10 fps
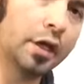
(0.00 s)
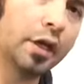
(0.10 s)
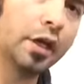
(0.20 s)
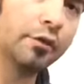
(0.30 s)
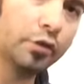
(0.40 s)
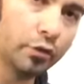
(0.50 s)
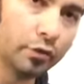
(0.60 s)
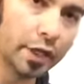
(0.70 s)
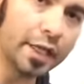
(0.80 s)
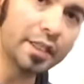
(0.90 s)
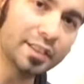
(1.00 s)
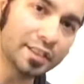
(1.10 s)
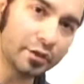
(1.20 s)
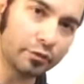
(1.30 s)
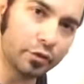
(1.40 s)
if you've let it
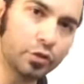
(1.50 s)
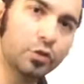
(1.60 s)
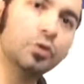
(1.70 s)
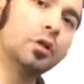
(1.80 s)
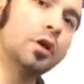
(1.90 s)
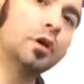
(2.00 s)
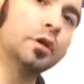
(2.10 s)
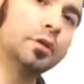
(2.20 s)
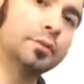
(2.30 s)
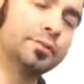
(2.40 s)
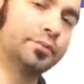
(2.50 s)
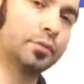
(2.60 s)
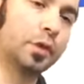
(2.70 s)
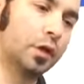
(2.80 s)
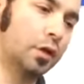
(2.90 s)
sit for too long,
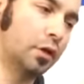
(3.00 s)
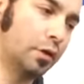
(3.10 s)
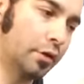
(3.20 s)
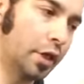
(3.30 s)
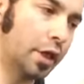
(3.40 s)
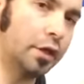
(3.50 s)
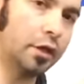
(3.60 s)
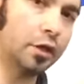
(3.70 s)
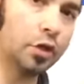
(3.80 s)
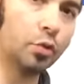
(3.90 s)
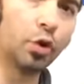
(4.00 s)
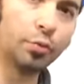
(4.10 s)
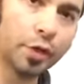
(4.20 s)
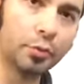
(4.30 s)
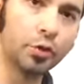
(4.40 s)
then you won't
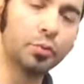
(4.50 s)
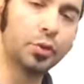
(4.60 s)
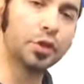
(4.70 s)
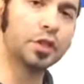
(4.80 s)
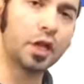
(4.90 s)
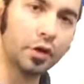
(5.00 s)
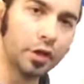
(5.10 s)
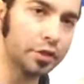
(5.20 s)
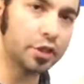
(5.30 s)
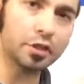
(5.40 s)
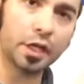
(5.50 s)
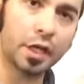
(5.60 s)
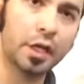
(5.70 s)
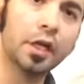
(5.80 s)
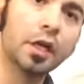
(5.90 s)
be able to push it out. And just like
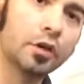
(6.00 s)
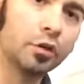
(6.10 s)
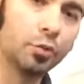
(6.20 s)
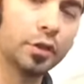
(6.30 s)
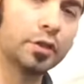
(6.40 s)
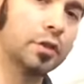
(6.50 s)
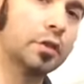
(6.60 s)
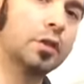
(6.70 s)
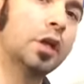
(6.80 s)
any other printer.